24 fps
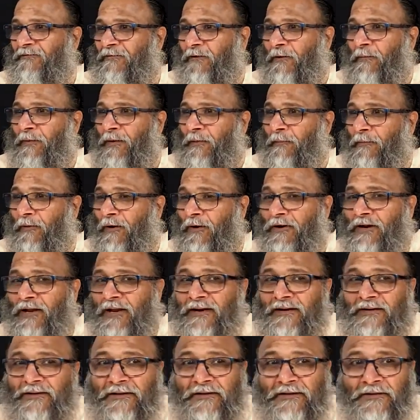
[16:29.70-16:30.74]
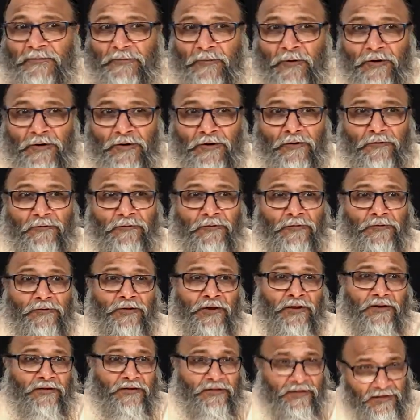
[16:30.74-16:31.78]
From immortality's point of view,
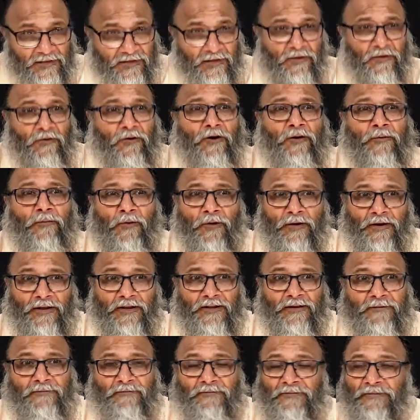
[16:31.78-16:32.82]
there is nothing called body.